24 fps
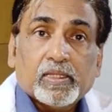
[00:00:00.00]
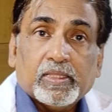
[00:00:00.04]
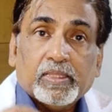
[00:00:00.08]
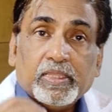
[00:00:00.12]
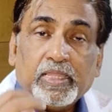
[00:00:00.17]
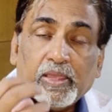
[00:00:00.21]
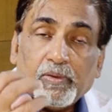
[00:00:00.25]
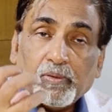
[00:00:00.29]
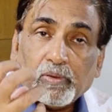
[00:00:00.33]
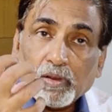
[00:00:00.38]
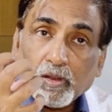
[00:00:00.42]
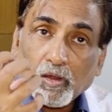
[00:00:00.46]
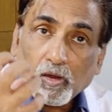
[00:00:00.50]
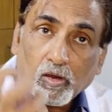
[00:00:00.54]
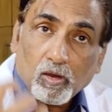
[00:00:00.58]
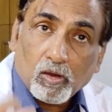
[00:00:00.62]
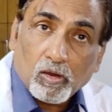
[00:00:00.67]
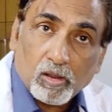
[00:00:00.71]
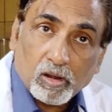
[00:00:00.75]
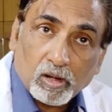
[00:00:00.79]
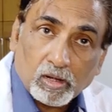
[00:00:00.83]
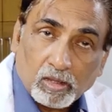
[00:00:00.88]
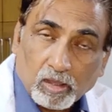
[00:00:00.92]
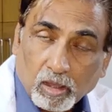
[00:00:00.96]
they will
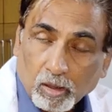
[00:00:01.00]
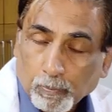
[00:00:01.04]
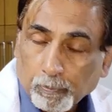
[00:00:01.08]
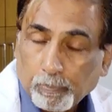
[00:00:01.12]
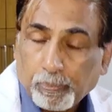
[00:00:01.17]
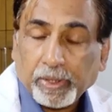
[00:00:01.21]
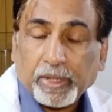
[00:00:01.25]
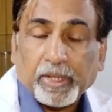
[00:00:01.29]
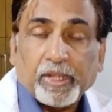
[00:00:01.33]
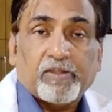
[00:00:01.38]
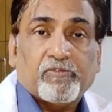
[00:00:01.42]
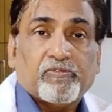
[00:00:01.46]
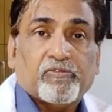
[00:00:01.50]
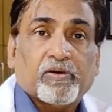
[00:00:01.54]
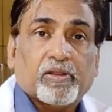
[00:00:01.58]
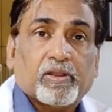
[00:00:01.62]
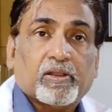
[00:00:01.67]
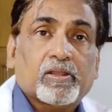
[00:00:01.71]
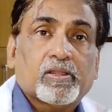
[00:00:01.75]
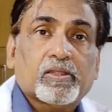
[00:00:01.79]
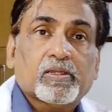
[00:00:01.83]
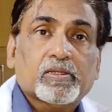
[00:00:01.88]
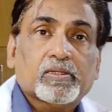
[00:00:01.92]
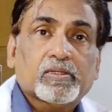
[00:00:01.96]
all compete
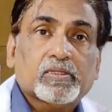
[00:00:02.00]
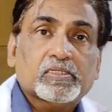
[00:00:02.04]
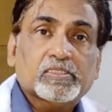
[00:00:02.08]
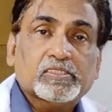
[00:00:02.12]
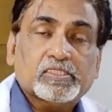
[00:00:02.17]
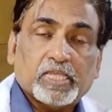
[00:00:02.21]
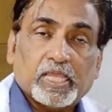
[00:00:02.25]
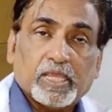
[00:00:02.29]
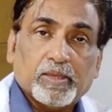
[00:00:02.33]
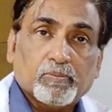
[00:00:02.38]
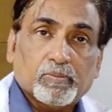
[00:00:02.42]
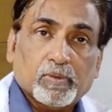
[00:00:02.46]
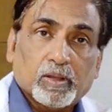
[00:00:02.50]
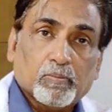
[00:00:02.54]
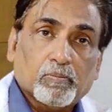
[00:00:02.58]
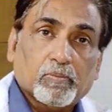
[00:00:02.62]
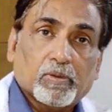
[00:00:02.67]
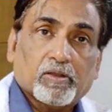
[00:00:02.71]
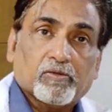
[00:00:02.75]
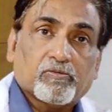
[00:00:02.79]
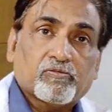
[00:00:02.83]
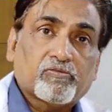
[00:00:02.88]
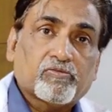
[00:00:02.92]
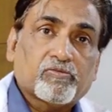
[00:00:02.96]
for same number
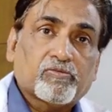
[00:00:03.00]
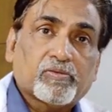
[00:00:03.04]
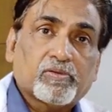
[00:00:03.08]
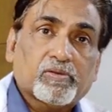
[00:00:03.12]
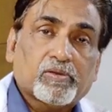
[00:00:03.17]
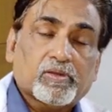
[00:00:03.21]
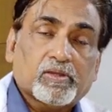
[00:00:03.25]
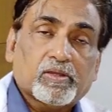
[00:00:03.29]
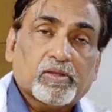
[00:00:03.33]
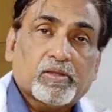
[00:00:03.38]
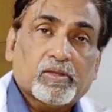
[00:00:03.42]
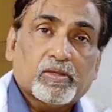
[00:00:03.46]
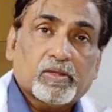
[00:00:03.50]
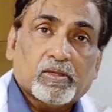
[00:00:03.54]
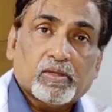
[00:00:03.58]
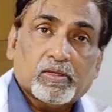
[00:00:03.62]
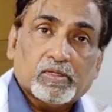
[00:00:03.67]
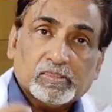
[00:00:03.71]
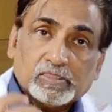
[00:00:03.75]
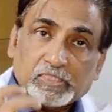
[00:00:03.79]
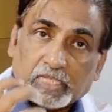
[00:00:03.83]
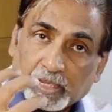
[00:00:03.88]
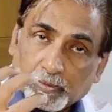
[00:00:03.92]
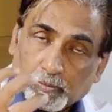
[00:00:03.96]
of,
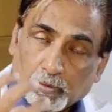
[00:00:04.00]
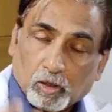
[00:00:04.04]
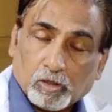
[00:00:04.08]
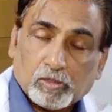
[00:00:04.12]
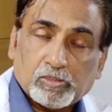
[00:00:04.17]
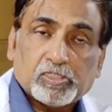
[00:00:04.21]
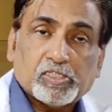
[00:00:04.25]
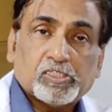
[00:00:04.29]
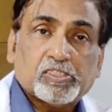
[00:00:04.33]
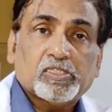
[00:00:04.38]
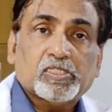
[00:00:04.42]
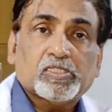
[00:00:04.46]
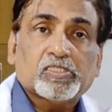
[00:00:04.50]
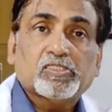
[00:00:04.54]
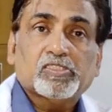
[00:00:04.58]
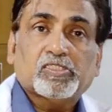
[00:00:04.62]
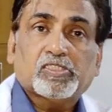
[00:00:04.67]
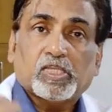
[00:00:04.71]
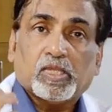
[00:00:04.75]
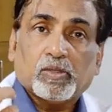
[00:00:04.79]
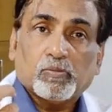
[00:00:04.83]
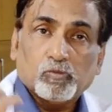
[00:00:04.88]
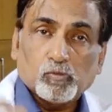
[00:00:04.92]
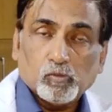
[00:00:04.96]
same oxygen,
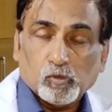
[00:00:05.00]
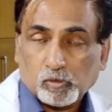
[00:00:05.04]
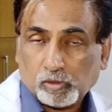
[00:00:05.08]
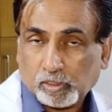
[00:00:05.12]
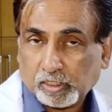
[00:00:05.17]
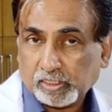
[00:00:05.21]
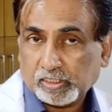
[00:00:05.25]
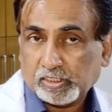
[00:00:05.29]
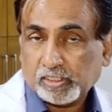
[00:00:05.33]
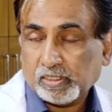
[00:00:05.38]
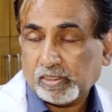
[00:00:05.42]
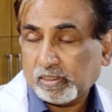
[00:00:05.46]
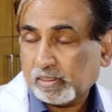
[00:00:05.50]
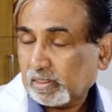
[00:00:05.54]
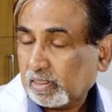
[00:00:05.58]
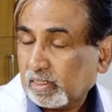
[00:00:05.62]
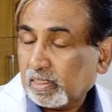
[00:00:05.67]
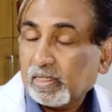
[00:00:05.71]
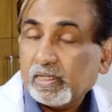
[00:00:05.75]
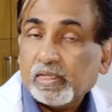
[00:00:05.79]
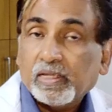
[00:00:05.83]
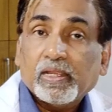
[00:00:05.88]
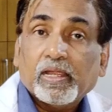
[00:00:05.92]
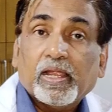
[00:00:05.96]
same
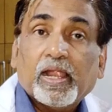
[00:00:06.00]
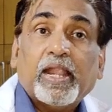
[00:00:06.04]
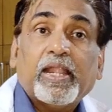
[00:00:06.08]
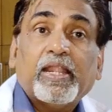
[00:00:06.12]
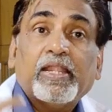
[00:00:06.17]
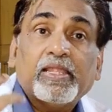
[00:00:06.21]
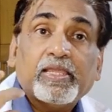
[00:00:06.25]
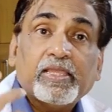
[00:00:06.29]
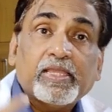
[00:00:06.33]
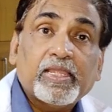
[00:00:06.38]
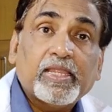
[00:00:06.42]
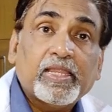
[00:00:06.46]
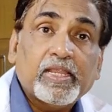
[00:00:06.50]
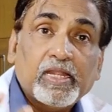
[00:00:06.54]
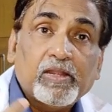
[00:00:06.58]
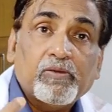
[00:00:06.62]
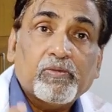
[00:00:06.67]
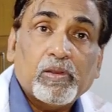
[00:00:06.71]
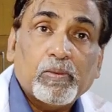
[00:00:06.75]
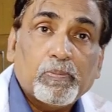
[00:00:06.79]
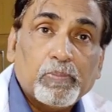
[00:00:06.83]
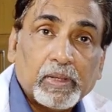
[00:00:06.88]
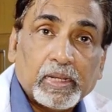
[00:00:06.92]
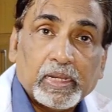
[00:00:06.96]
nutrition, and yield
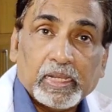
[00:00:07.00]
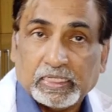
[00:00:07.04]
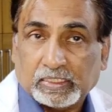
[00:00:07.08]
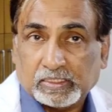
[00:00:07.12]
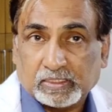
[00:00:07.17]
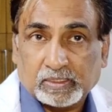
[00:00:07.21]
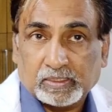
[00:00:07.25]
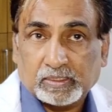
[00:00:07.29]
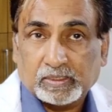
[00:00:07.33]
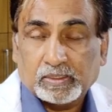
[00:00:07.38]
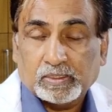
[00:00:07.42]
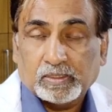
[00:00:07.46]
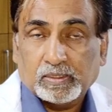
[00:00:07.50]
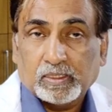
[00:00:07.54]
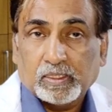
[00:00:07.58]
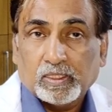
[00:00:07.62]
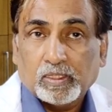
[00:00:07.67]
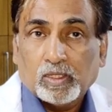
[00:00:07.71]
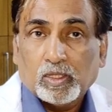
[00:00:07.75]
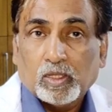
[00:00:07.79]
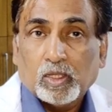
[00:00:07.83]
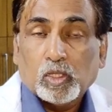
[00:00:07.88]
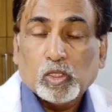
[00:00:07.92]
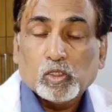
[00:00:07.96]
will be less.
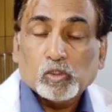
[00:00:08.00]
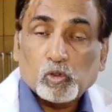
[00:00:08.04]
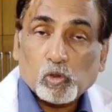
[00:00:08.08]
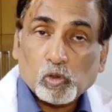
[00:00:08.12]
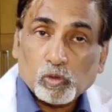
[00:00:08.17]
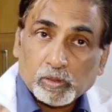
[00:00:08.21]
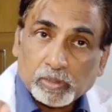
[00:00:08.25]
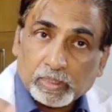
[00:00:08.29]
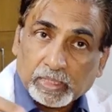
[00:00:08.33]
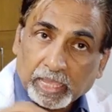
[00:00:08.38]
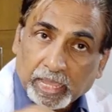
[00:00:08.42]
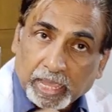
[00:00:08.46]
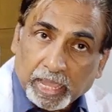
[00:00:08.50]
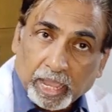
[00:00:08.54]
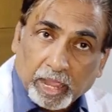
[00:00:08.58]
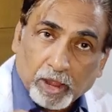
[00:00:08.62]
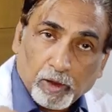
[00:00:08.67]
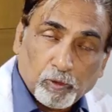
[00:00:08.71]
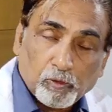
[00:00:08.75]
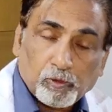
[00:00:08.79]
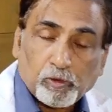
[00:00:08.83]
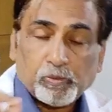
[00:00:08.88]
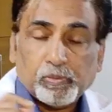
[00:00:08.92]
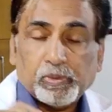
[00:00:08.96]
So they
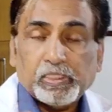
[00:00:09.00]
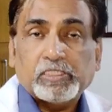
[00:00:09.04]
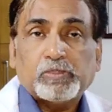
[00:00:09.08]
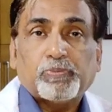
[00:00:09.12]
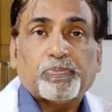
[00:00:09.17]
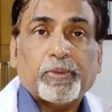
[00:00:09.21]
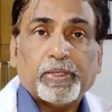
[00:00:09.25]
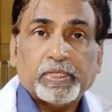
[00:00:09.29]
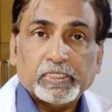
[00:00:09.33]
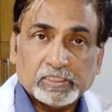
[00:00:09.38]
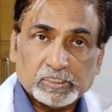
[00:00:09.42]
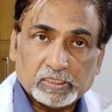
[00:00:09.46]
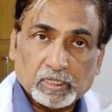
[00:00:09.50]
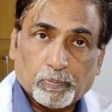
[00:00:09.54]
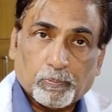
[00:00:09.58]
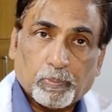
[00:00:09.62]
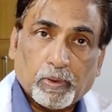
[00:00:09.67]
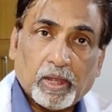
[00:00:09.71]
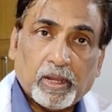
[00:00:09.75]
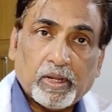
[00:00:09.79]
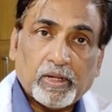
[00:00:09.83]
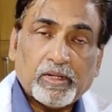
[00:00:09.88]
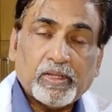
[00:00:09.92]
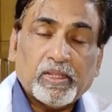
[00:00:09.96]
have to be spaced
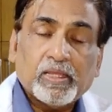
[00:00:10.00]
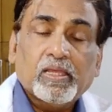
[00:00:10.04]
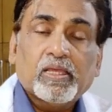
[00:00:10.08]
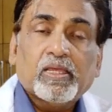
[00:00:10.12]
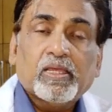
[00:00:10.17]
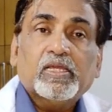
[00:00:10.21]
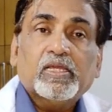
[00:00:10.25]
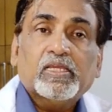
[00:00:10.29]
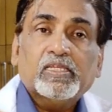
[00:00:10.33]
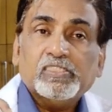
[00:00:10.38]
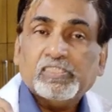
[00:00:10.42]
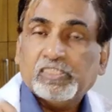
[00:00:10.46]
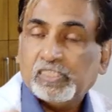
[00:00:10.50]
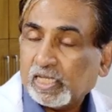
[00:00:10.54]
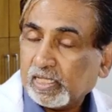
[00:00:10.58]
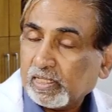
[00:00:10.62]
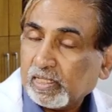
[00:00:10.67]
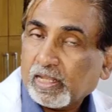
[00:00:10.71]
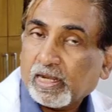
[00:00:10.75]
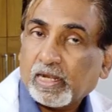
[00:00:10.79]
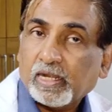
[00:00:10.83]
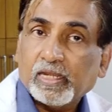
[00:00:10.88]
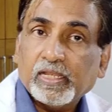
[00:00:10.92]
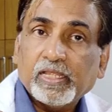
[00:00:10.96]
apart.
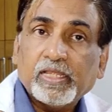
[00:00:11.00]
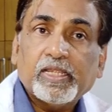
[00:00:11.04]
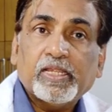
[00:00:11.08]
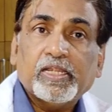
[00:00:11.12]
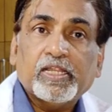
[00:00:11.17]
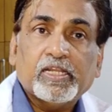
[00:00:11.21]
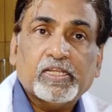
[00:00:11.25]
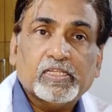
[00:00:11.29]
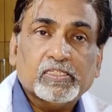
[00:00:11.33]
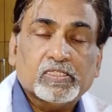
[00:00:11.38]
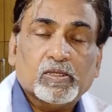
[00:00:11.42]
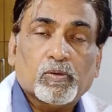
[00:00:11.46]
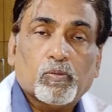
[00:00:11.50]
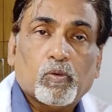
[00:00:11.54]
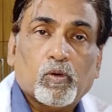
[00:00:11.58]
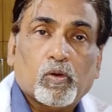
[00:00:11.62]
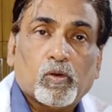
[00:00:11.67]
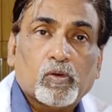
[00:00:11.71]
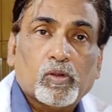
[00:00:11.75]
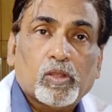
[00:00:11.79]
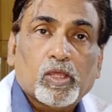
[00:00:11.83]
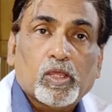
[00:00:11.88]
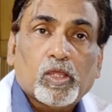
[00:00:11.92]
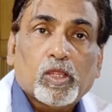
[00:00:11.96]
Generally, it is
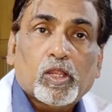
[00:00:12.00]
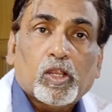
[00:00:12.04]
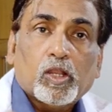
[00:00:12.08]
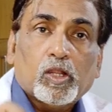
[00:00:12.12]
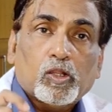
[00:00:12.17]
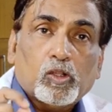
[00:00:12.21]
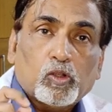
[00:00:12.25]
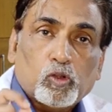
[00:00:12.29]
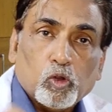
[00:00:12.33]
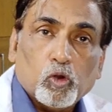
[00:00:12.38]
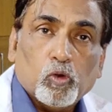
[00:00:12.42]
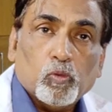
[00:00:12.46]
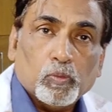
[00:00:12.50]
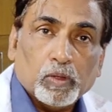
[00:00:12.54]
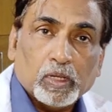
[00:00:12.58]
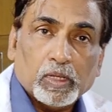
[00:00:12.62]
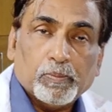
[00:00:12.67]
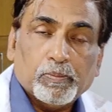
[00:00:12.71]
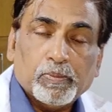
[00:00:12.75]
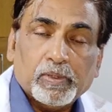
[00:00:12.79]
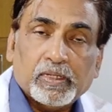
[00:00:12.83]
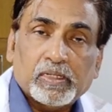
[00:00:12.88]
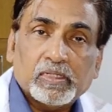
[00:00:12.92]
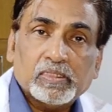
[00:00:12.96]
about 2
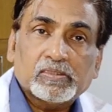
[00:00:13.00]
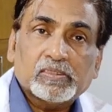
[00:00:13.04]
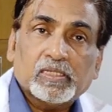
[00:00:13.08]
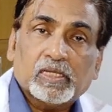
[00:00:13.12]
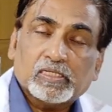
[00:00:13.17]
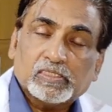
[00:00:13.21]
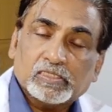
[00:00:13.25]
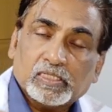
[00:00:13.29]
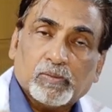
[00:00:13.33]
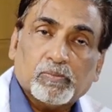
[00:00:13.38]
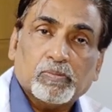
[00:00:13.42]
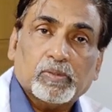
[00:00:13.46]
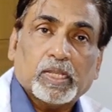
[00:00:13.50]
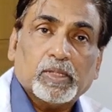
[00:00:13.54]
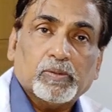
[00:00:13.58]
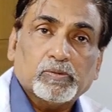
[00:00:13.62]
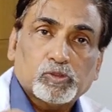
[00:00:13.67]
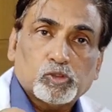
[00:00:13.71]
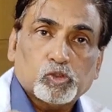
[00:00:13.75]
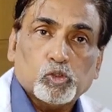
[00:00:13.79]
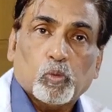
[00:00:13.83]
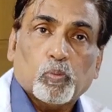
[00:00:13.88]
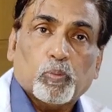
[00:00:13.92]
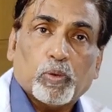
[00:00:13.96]
millimeters or
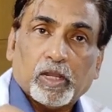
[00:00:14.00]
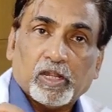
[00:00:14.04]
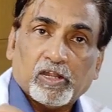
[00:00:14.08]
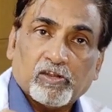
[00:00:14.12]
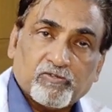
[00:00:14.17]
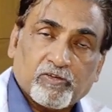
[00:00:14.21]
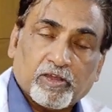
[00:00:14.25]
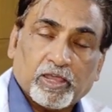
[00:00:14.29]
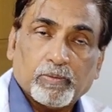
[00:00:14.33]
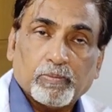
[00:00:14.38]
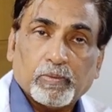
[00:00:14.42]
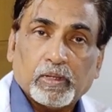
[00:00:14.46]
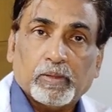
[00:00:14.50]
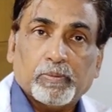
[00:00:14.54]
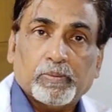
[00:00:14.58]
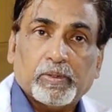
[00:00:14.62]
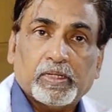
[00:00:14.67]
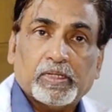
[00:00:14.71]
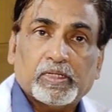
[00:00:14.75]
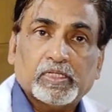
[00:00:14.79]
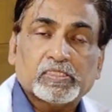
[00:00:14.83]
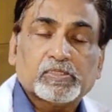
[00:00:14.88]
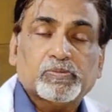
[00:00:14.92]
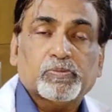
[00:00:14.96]
sometimes 2.5
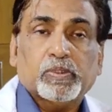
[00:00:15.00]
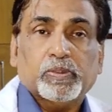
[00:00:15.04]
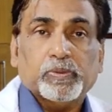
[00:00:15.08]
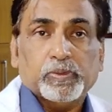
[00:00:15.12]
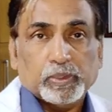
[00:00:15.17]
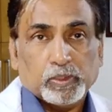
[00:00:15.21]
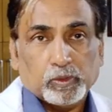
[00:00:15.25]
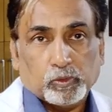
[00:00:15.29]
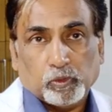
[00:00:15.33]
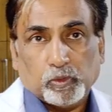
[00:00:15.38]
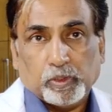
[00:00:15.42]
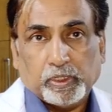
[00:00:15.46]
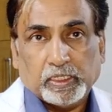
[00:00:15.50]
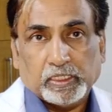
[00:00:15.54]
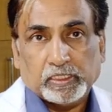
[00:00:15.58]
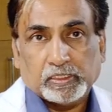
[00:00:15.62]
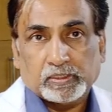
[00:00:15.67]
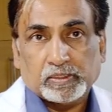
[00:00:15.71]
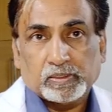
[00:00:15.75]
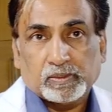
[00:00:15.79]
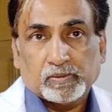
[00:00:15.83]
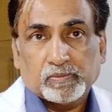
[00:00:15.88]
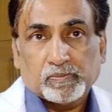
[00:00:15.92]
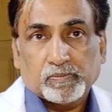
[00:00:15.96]
millimeters between two
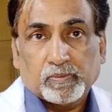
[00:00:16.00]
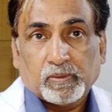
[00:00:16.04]
hairs.